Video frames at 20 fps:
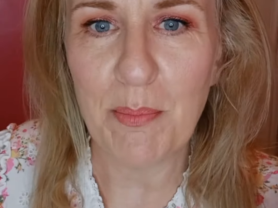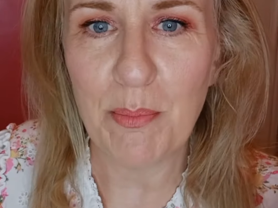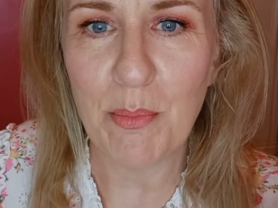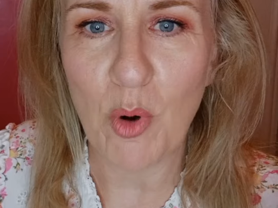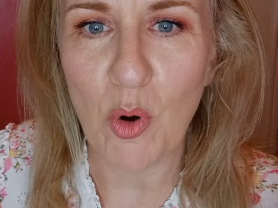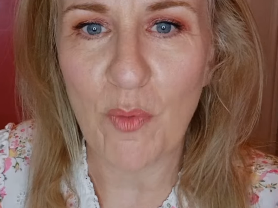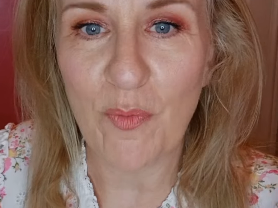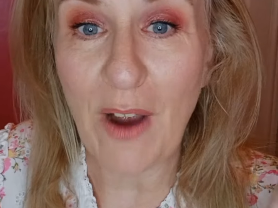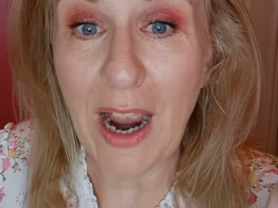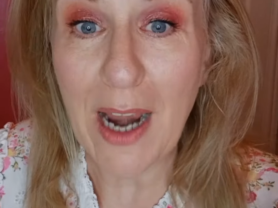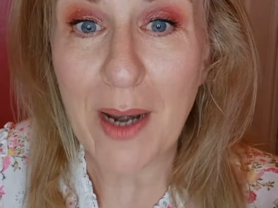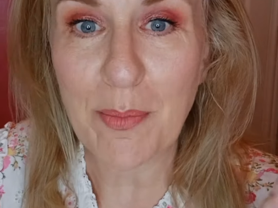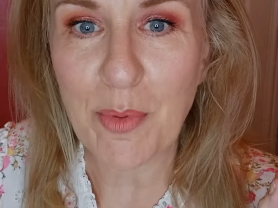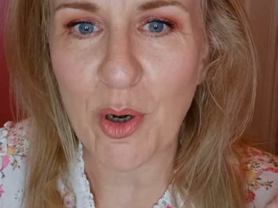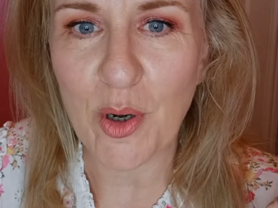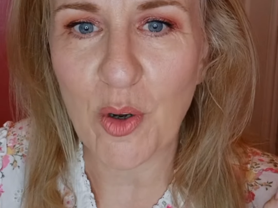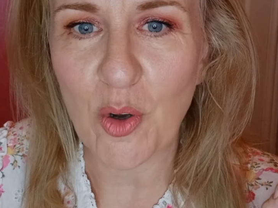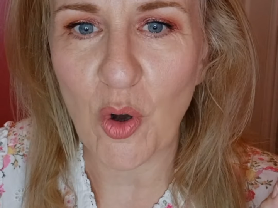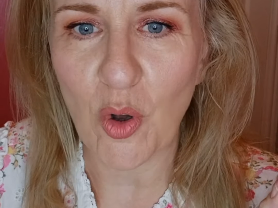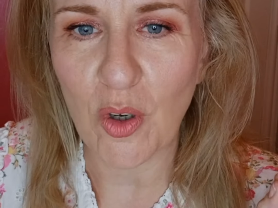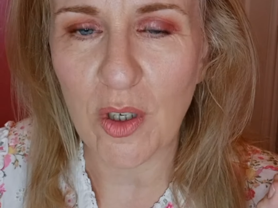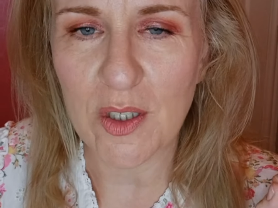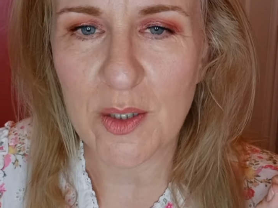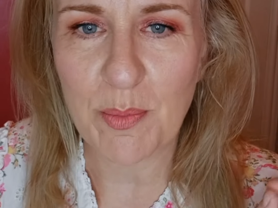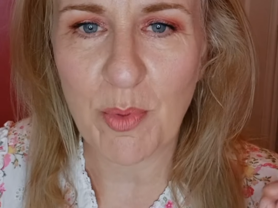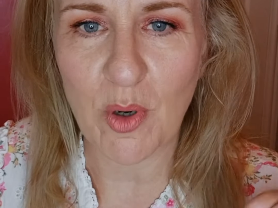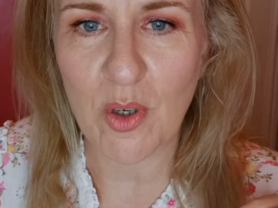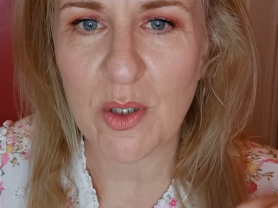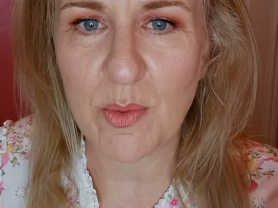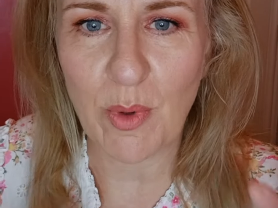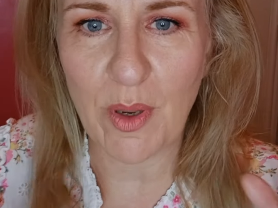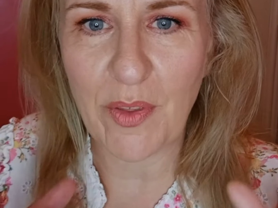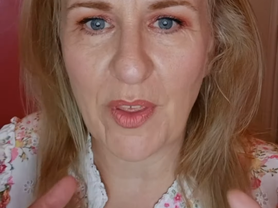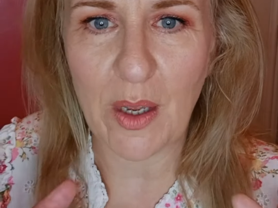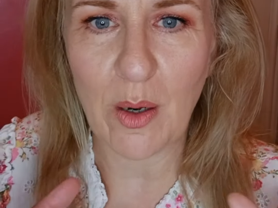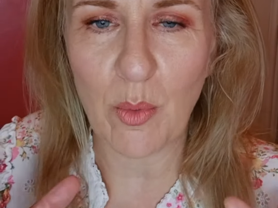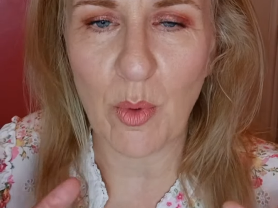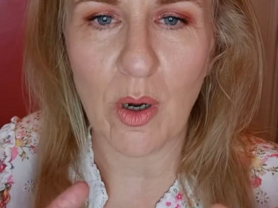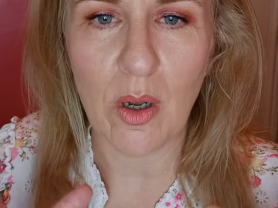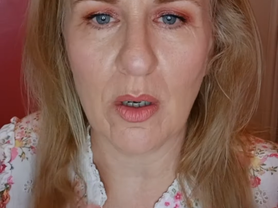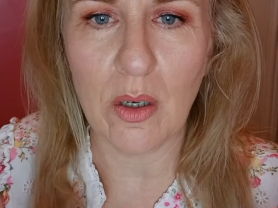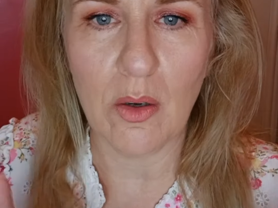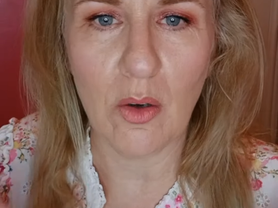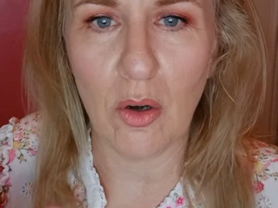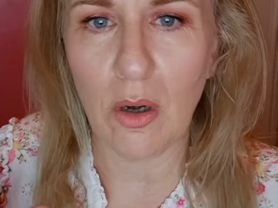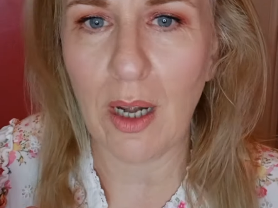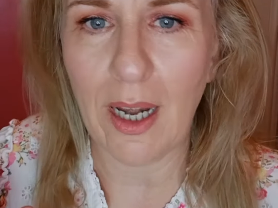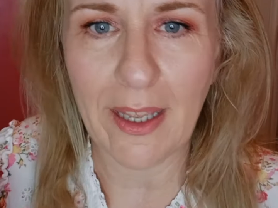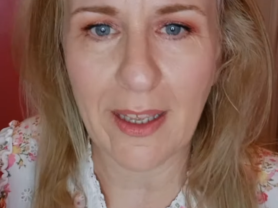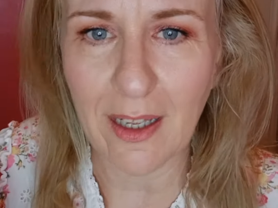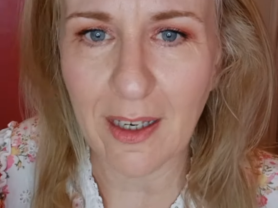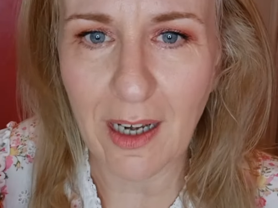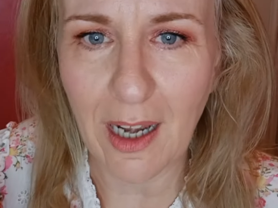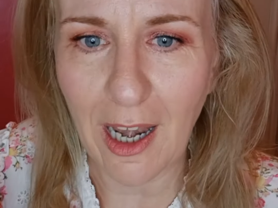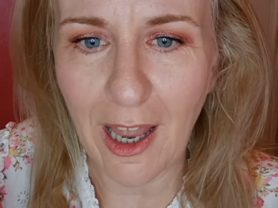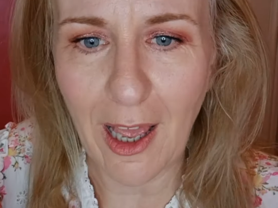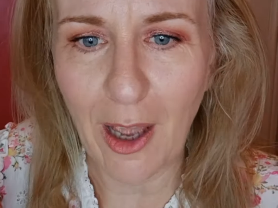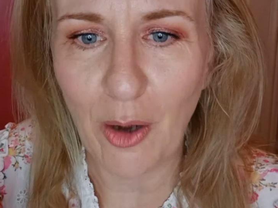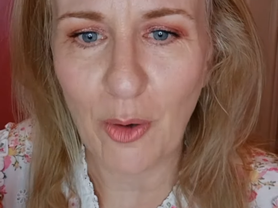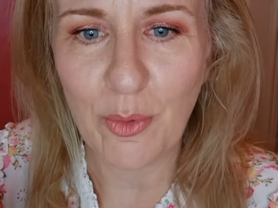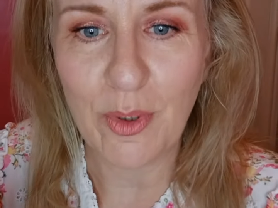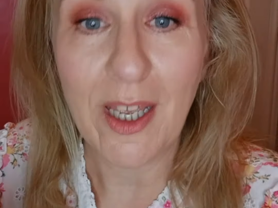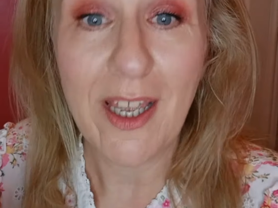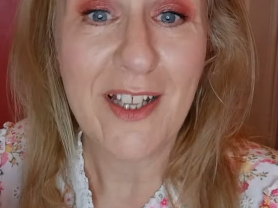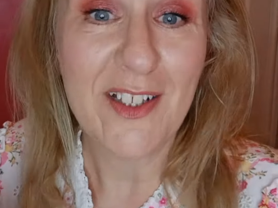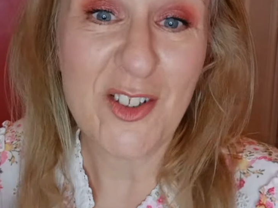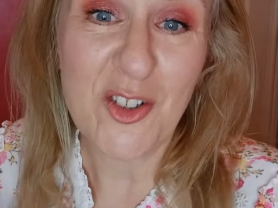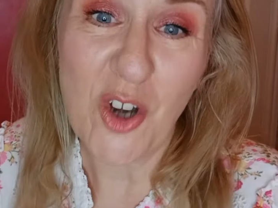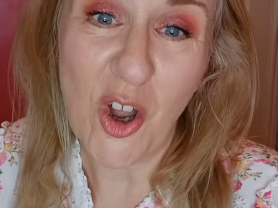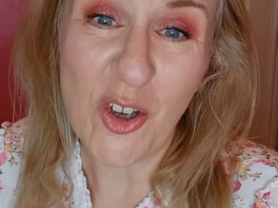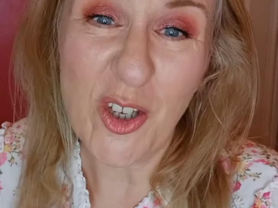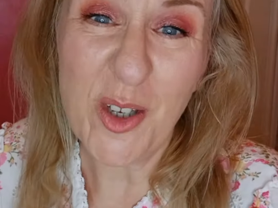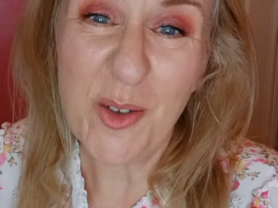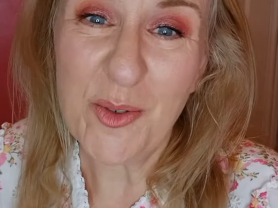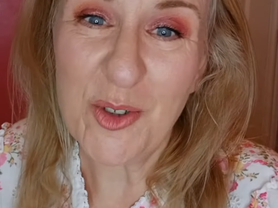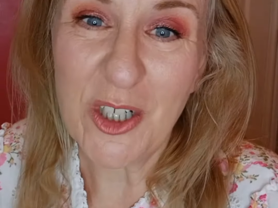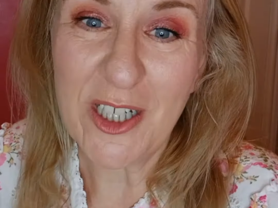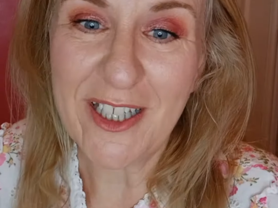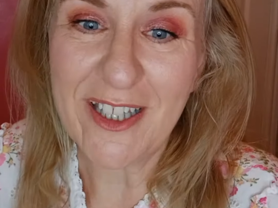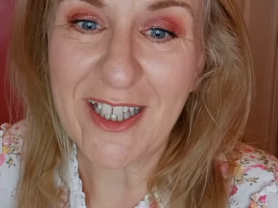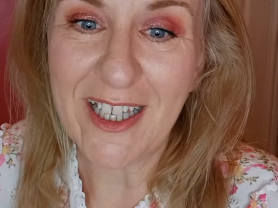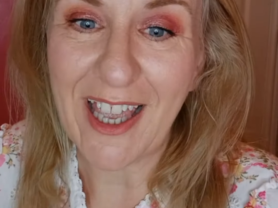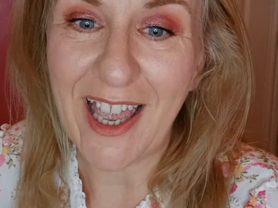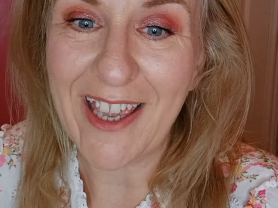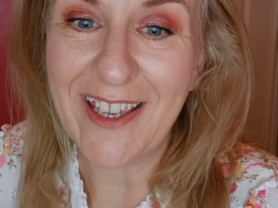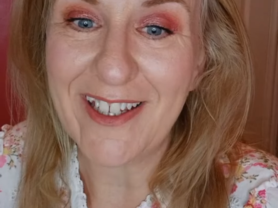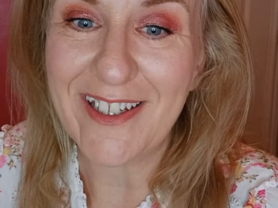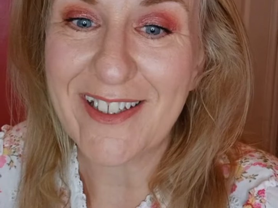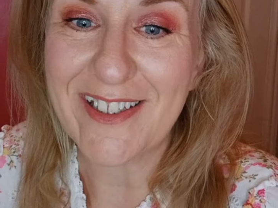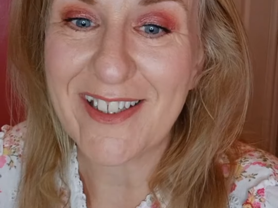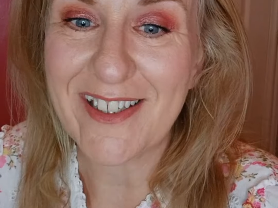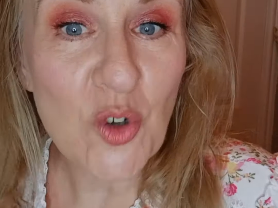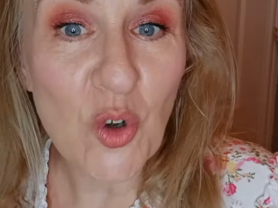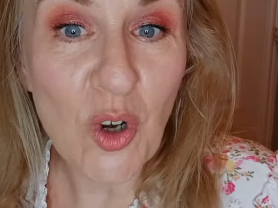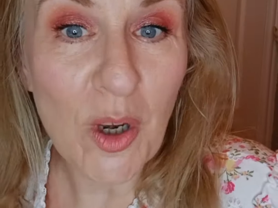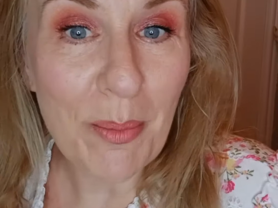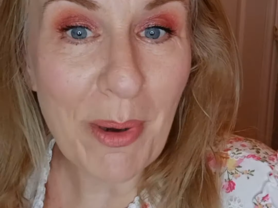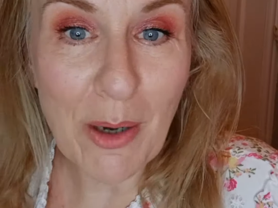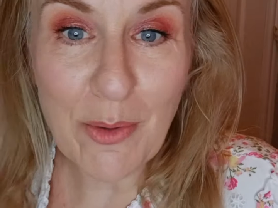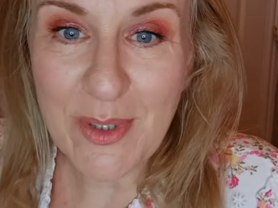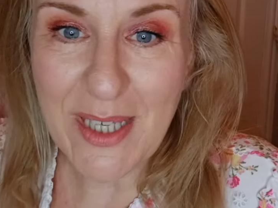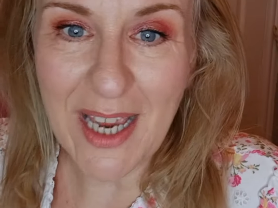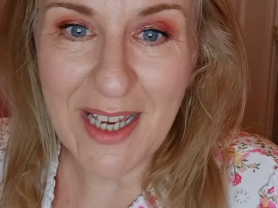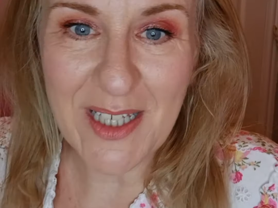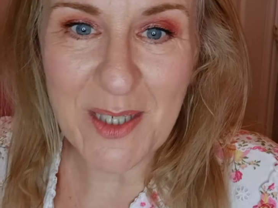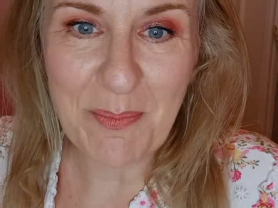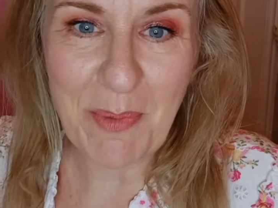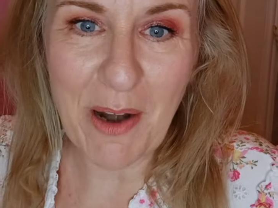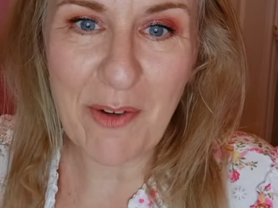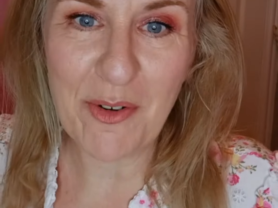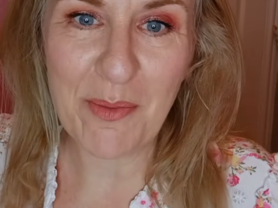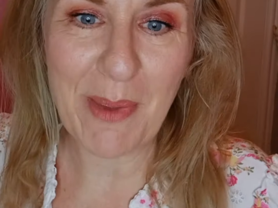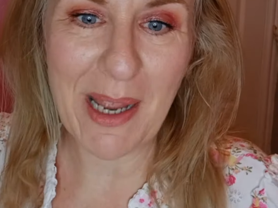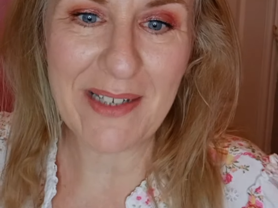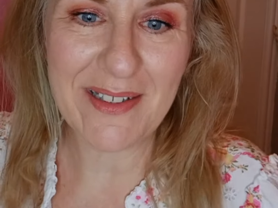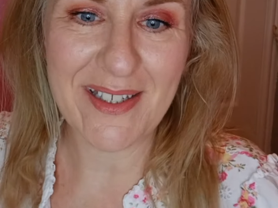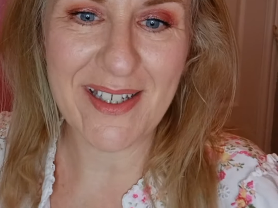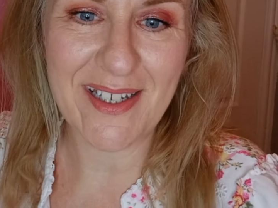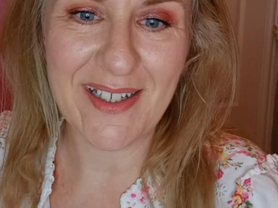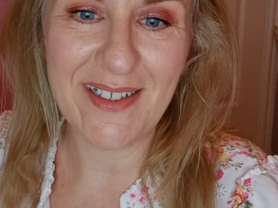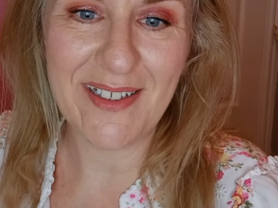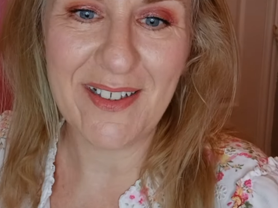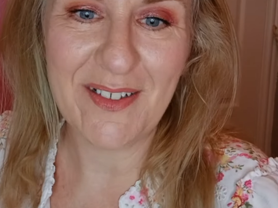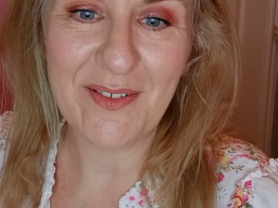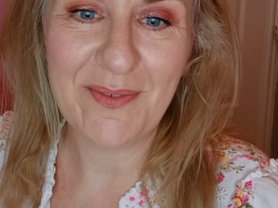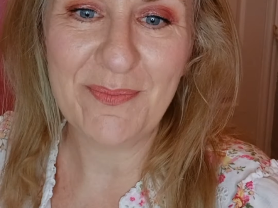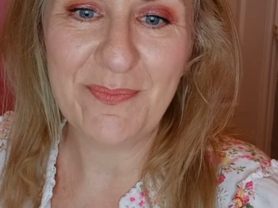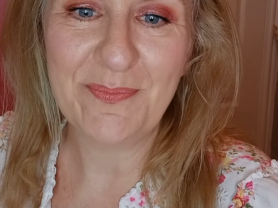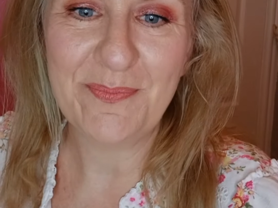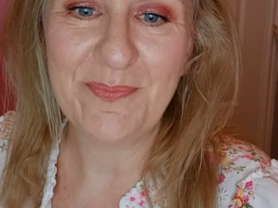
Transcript: more vibrant colours because we think we're going to look like a clown. It's not usually the case, it's all about experimenting.